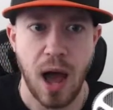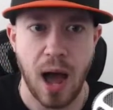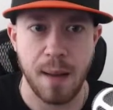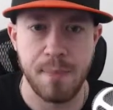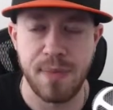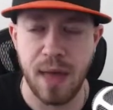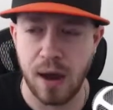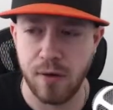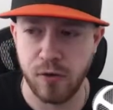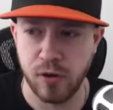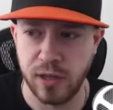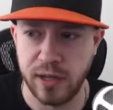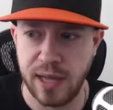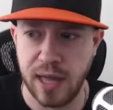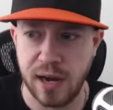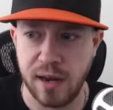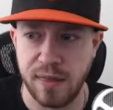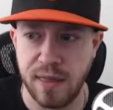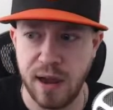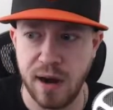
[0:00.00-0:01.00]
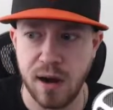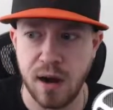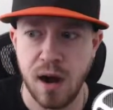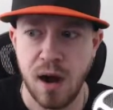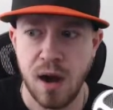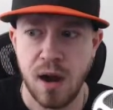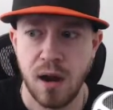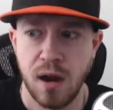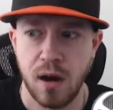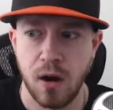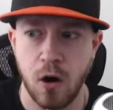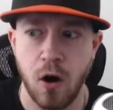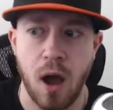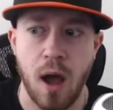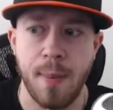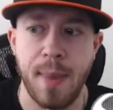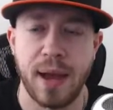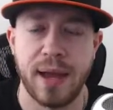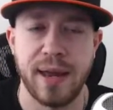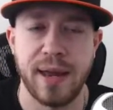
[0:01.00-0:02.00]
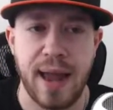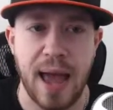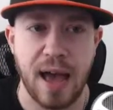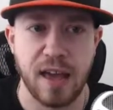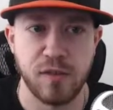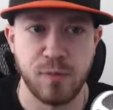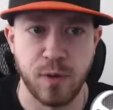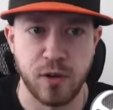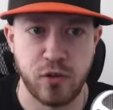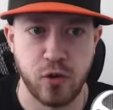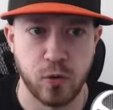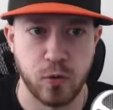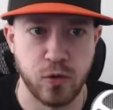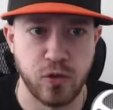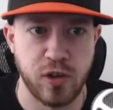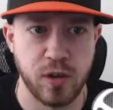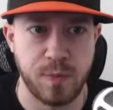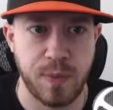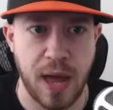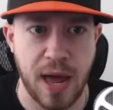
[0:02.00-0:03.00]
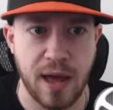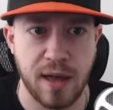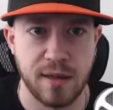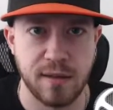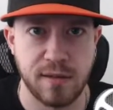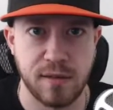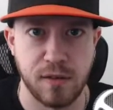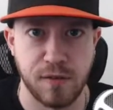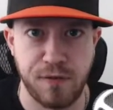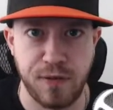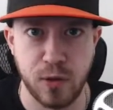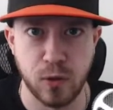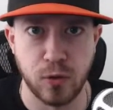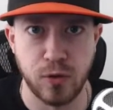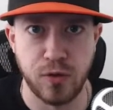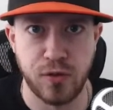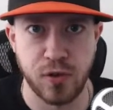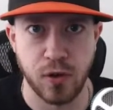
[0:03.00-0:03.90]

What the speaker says: I'm not really getting there, or I'm not getting as much ownership as the field,